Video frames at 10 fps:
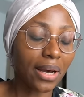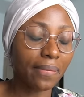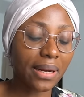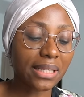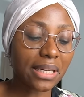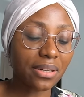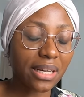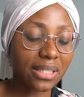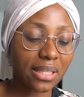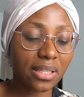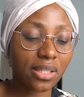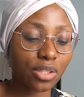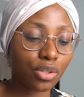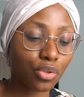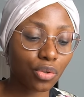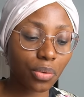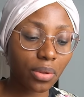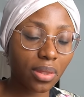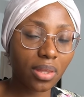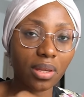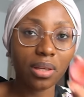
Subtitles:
And when I tell you guys that this is the truth,